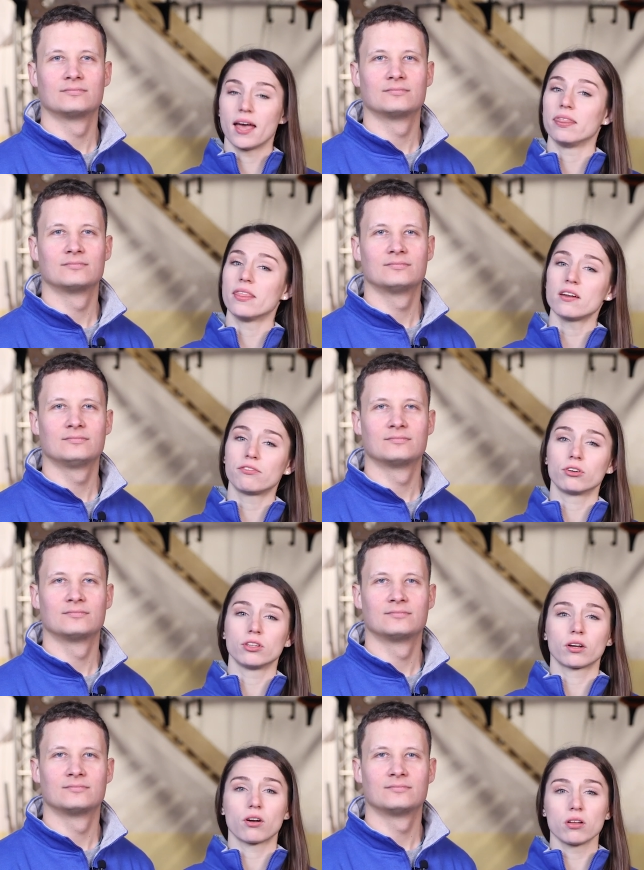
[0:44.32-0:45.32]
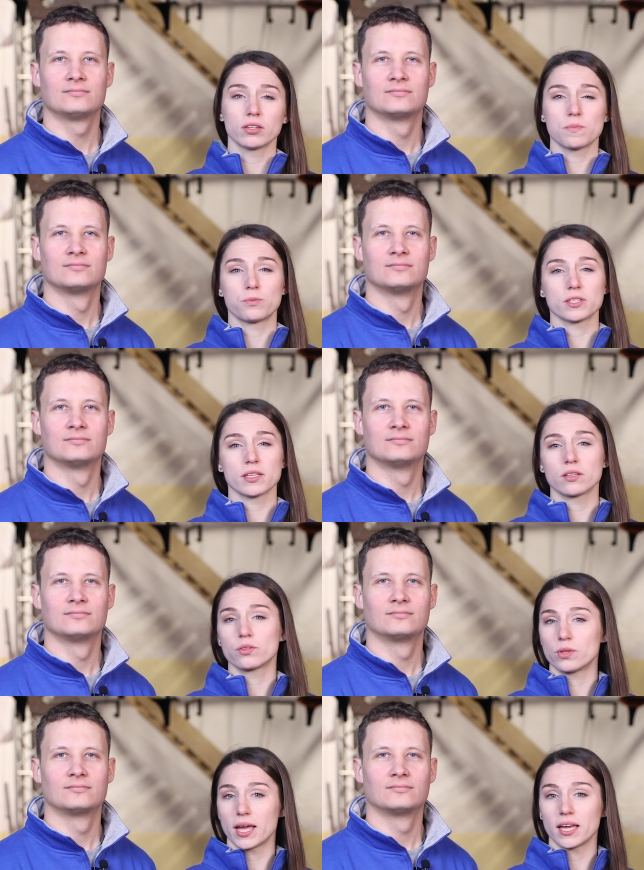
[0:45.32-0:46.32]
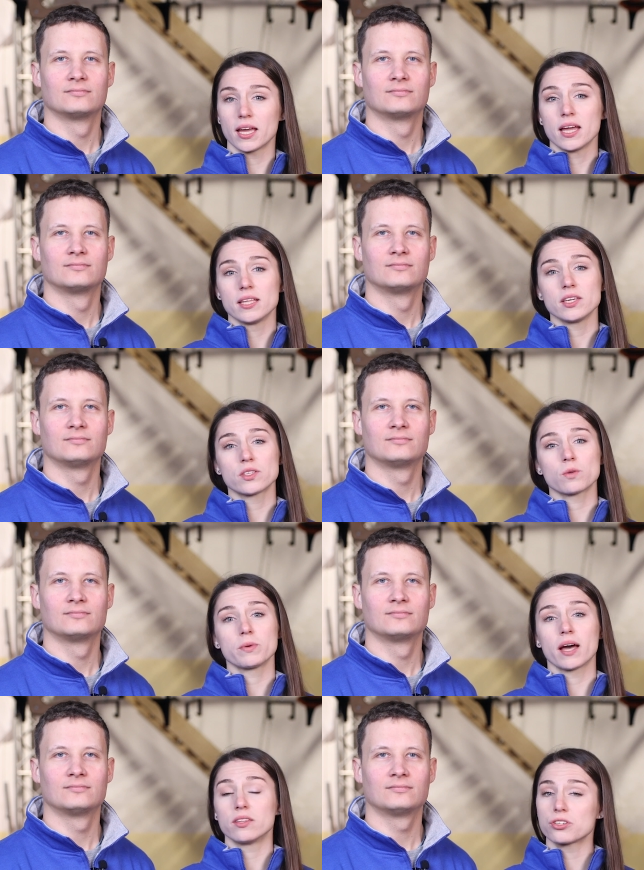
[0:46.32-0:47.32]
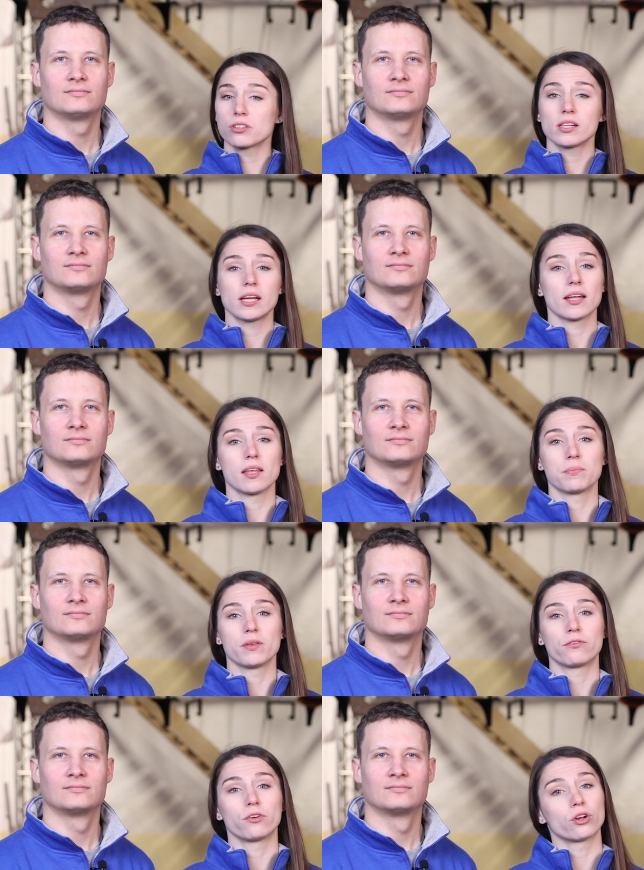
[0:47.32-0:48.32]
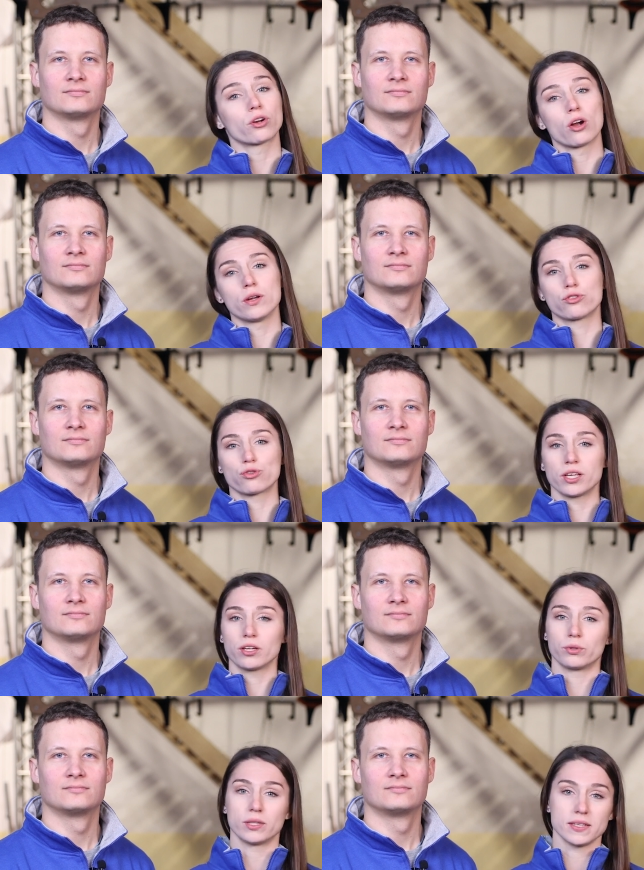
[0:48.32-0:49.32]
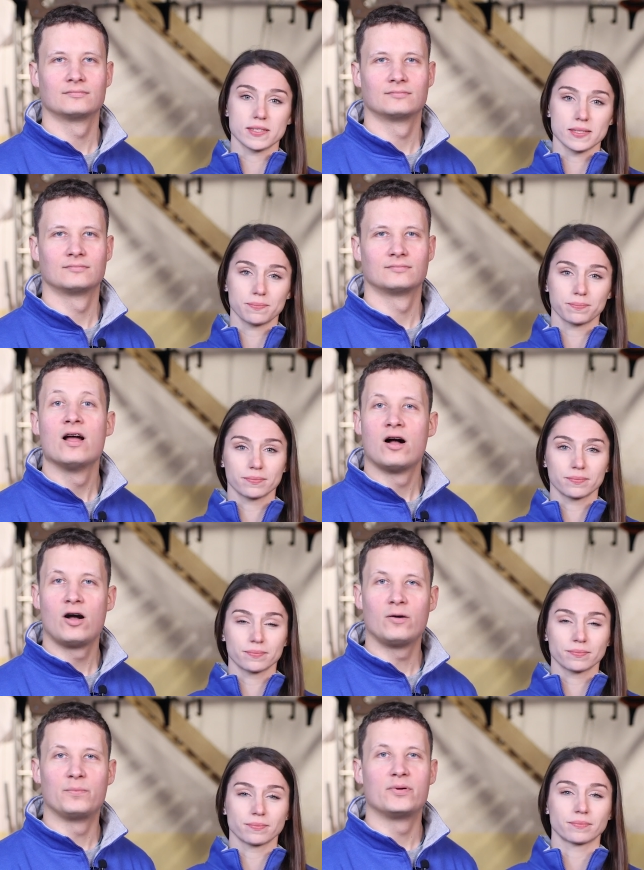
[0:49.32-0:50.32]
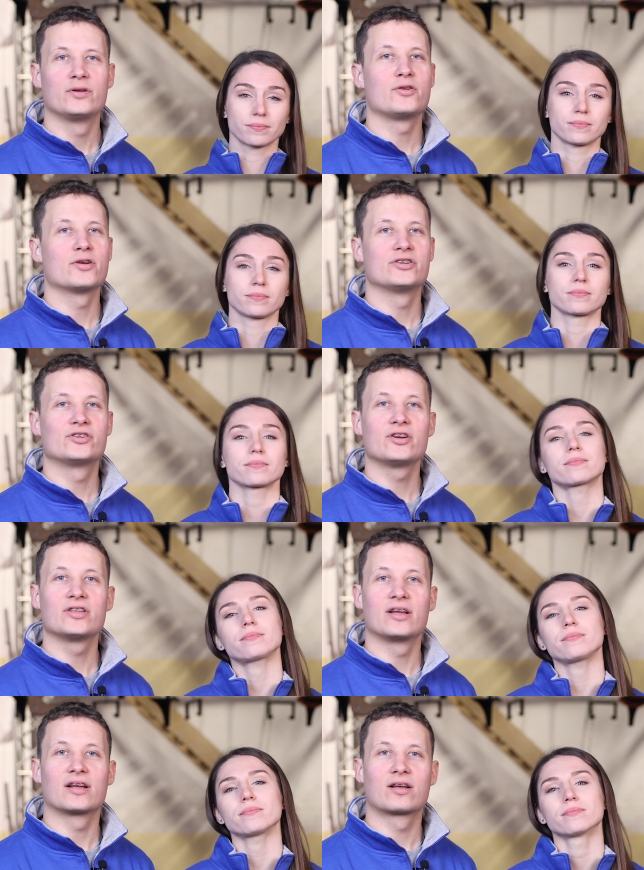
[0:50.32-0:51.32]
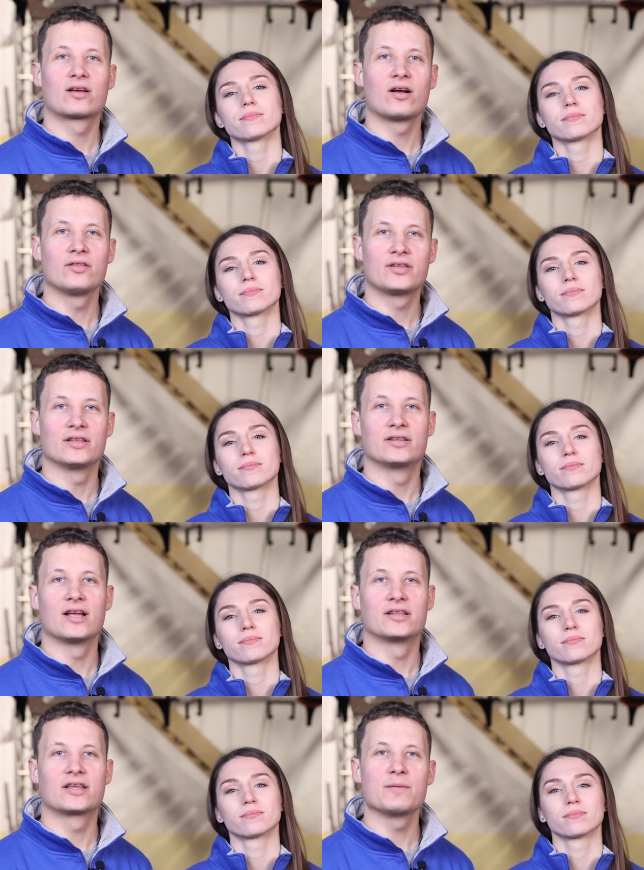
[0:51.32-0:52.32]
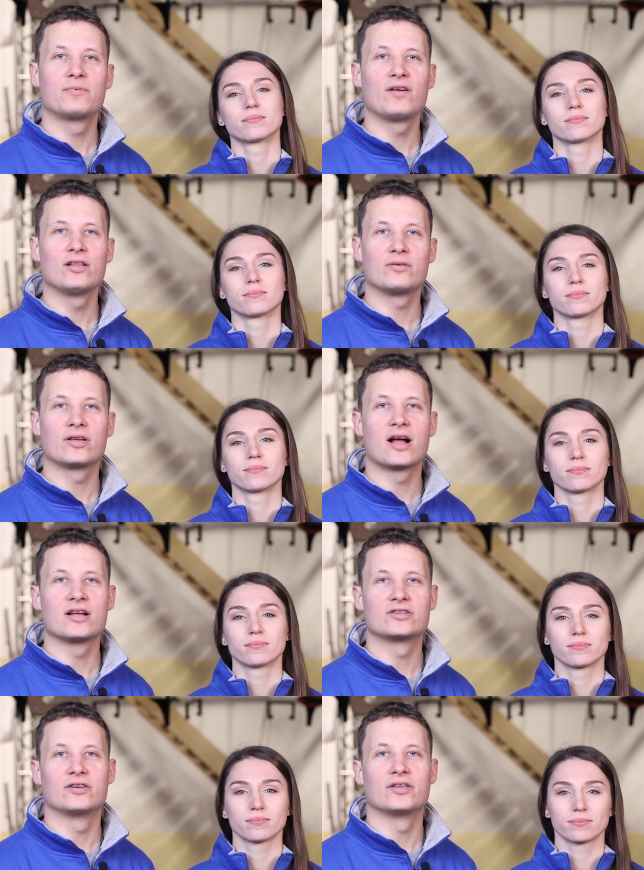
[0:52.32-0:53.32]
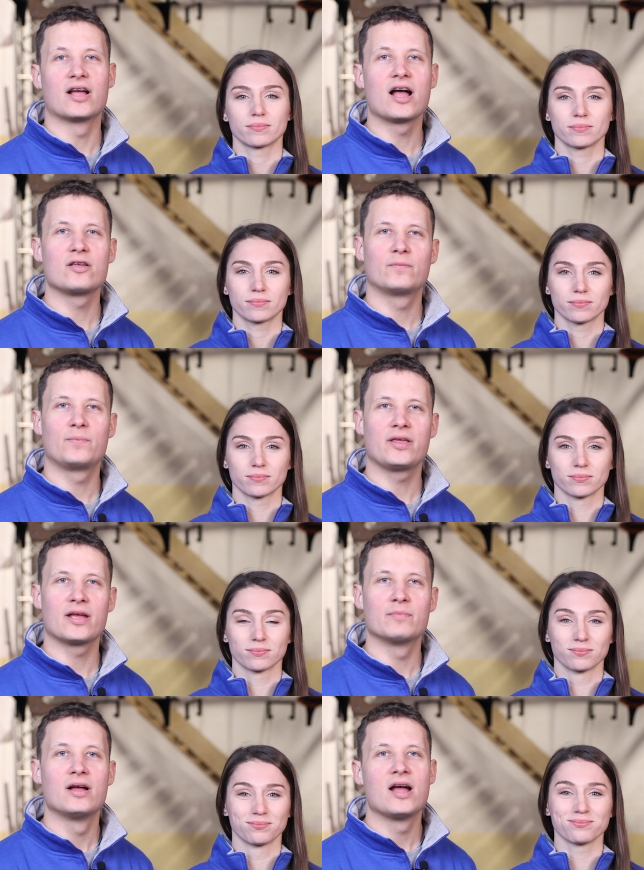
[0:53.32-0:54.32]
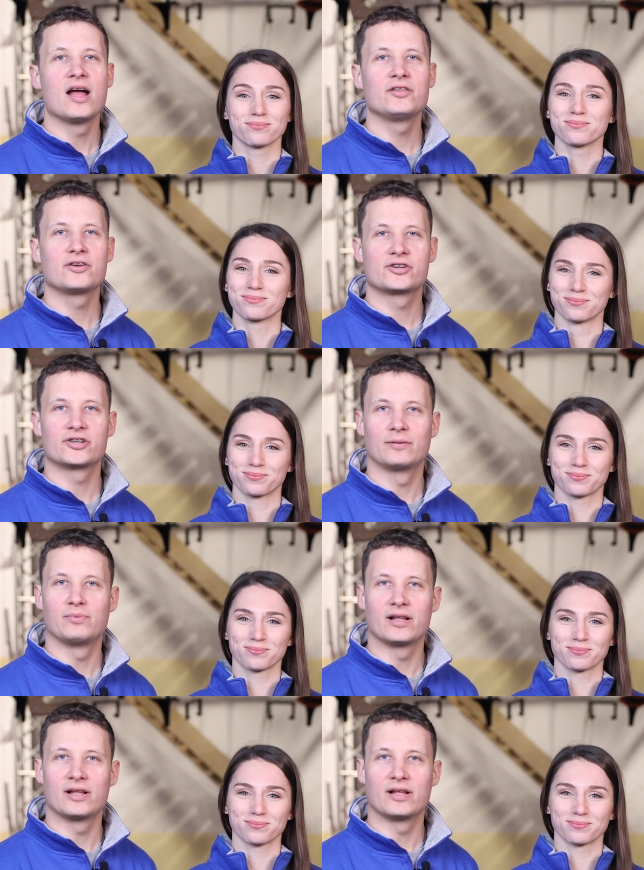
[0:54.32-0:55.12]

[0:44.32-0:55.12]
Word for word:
Speaker 1: and therefore the content presented today needs to be additionally adapted for your current training routines.
Speaker 2: Hope you enjoy the content and keep following us on the UIPM educational